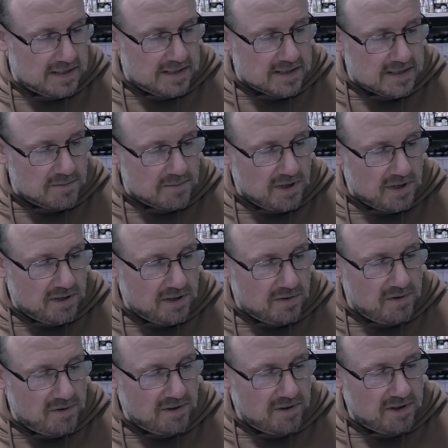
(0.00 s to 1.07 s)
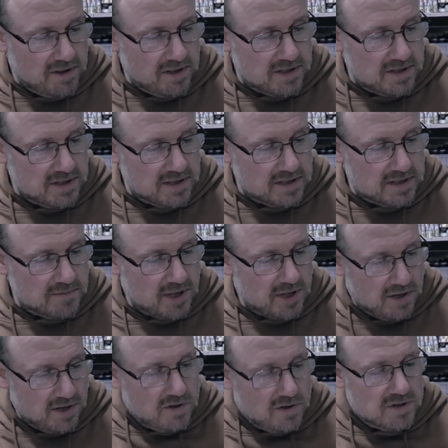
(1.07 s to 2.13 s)
Some, local some
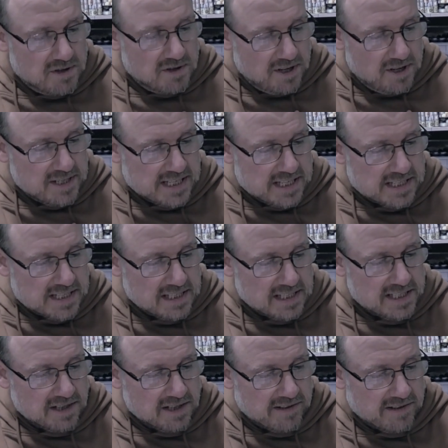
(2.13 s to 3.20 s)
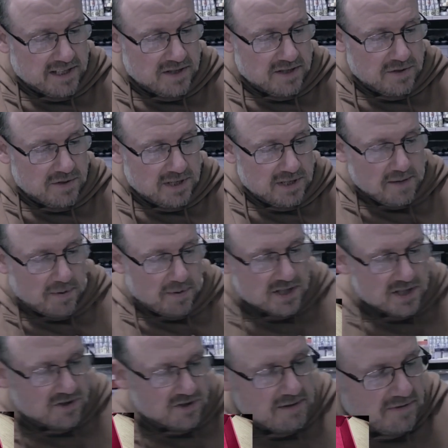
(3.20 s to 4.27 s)
locals enthusiastically direct you to a nearby
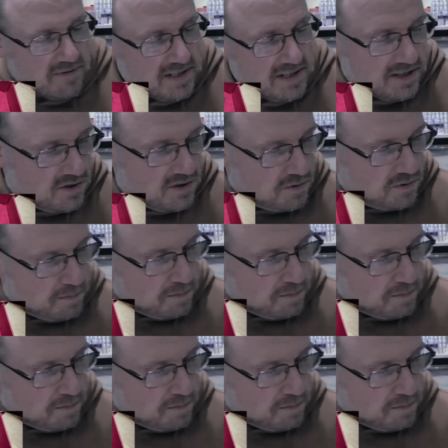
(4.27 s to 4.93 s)
scrap vendor or